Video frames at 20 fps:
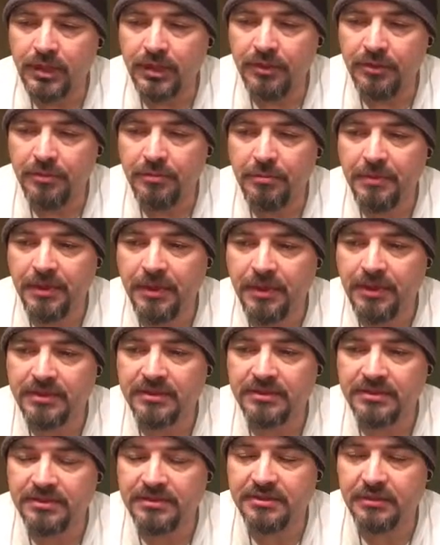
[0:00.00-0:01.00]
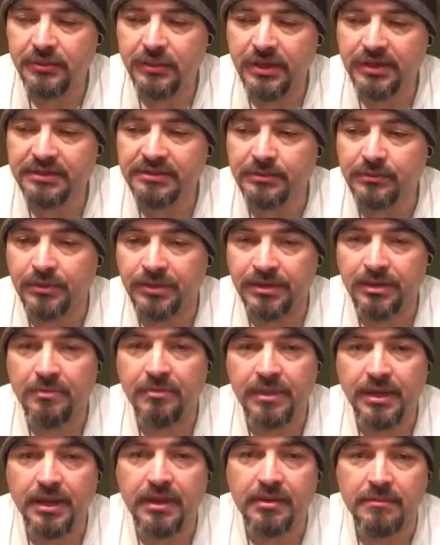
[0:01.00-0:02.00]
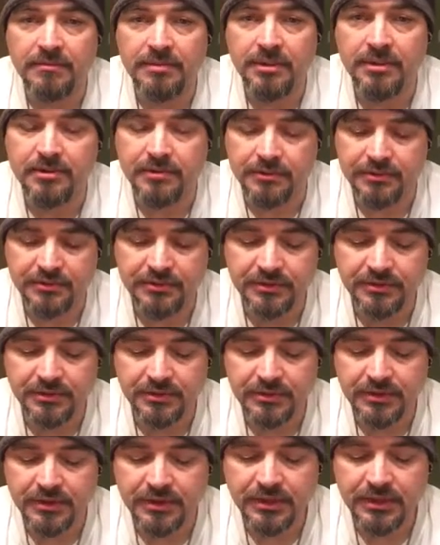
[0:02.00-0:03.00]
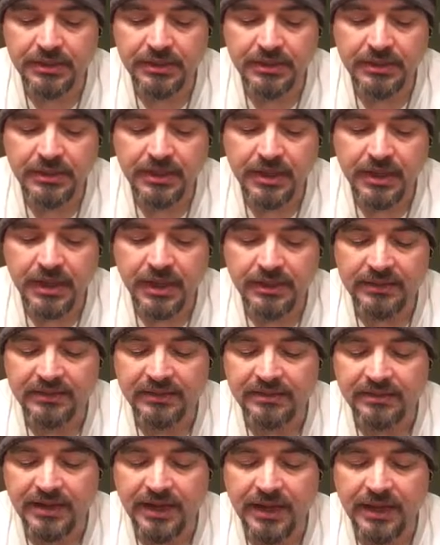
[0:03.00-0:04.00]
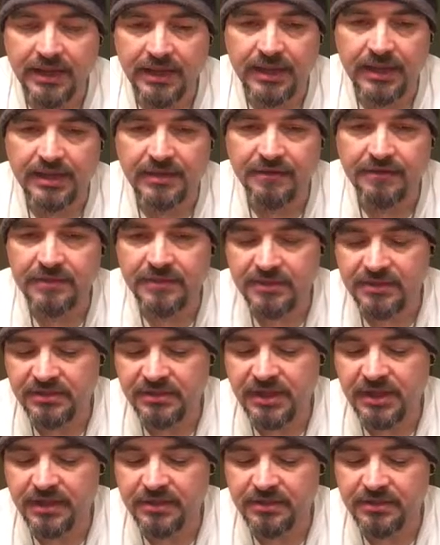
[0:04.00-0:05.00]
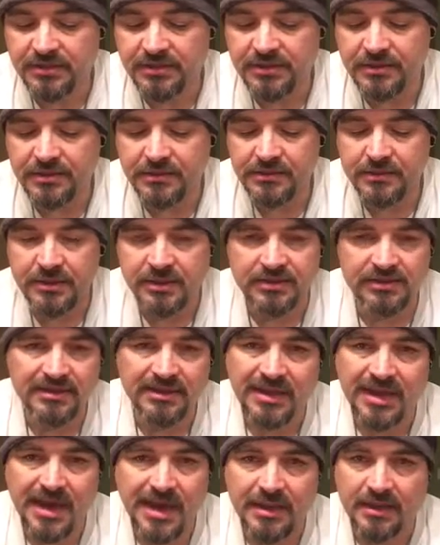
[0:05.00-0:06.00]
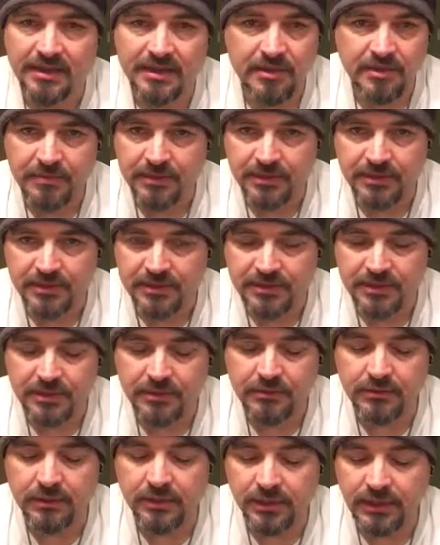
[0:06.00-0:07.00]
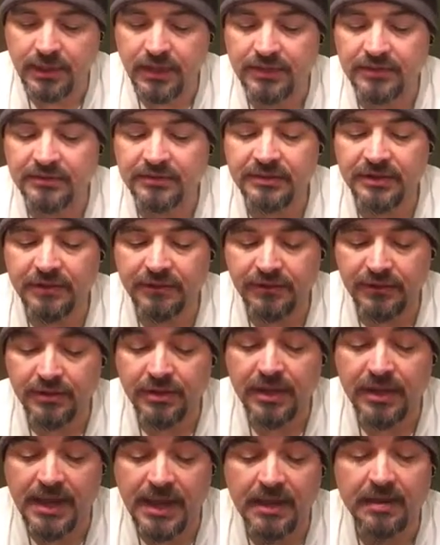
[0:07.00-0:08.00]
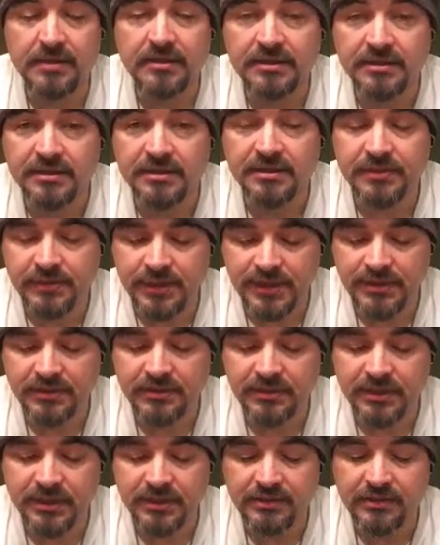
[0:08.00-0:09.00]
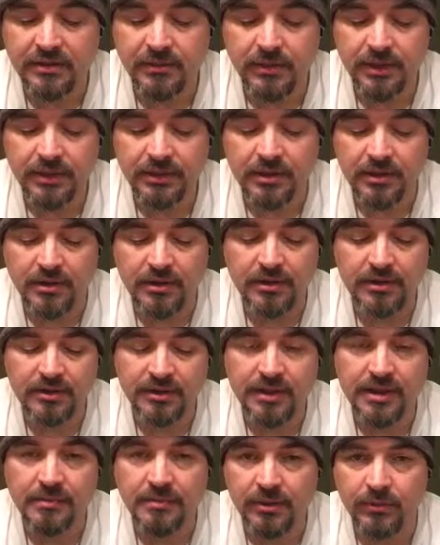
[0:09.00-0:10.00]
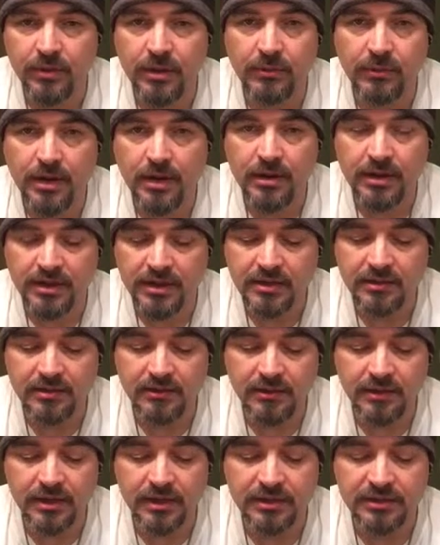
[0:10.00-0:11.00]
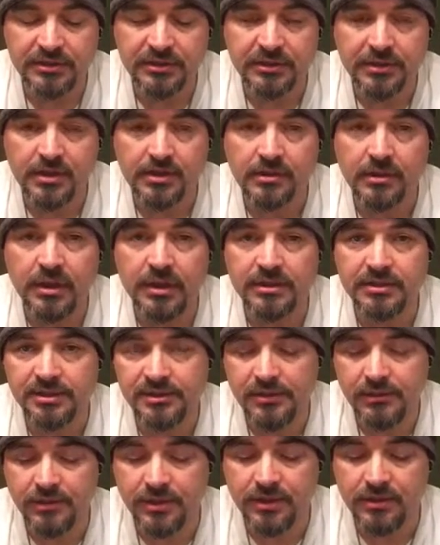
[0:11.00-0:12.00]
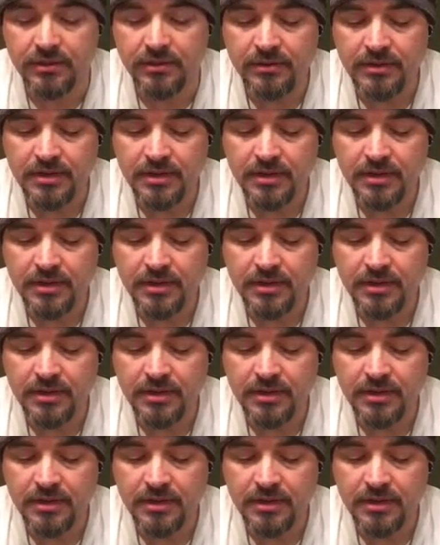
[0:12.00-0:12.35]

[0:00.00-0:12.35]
you being in a situation where you're being abused and staying in it for the sake of the children is not helping the children. Yes, if you get out of the situation, it's going to hurt them in one way or another. They're going to struggle as you will,